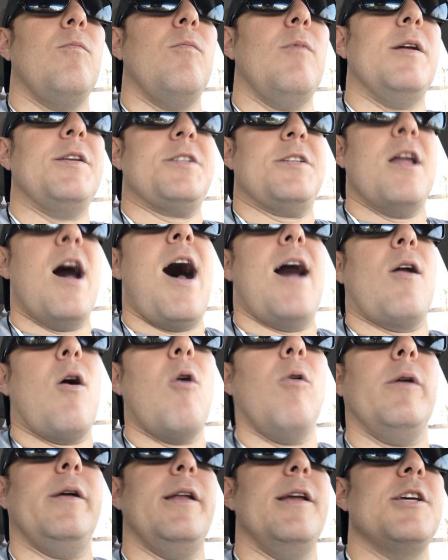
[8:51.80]
it's not
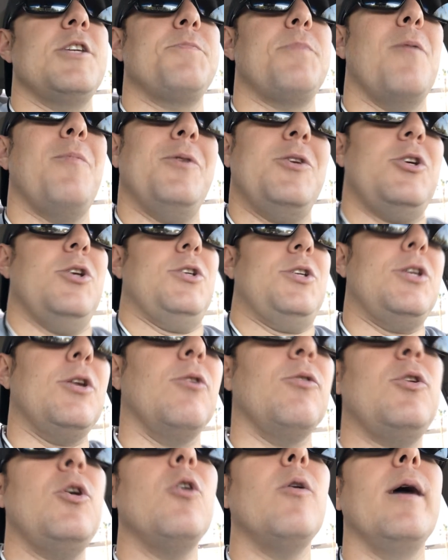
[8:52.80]
holiness, but we should
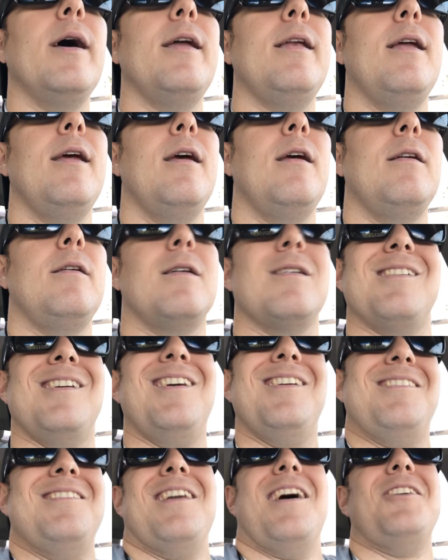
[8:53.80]
still do it?
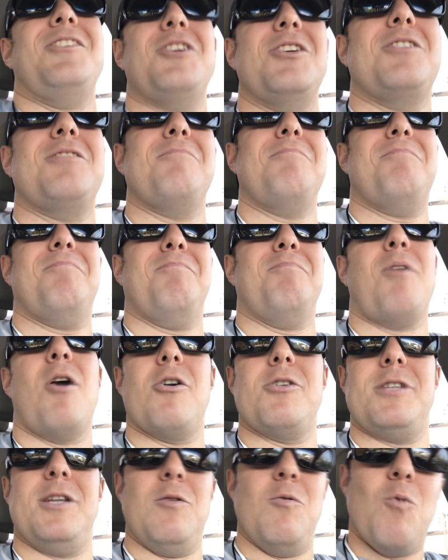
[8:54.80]
Isn't that just
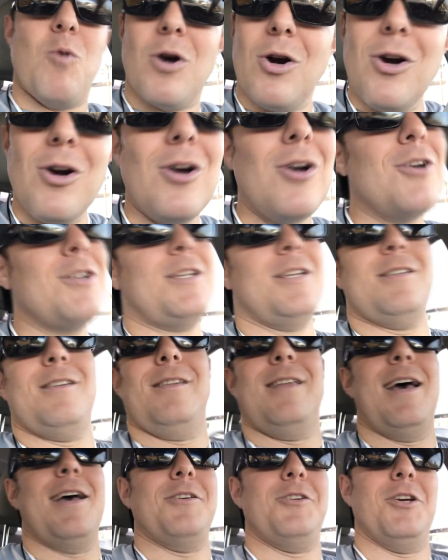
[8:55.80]
parsing words?
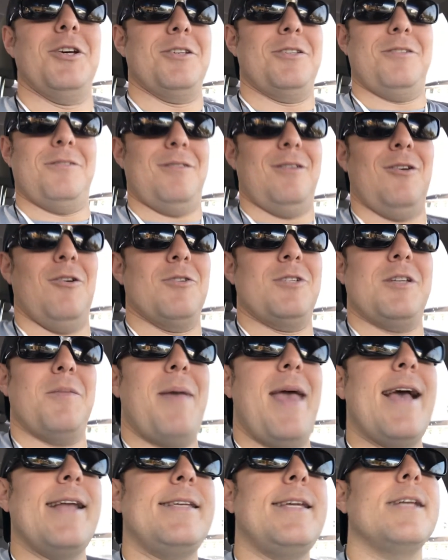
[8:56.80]
Isn't that just, you know,
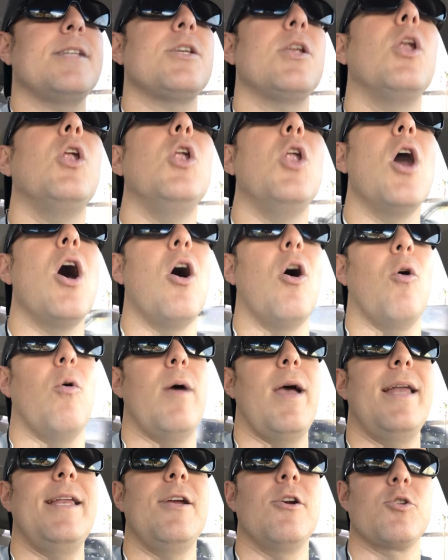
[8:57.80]
semantics? No.
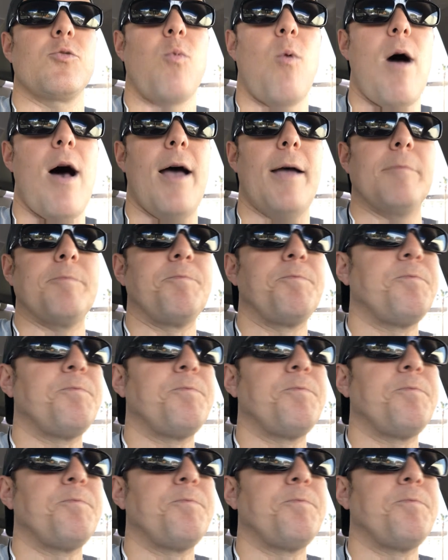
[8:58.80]
And here's why.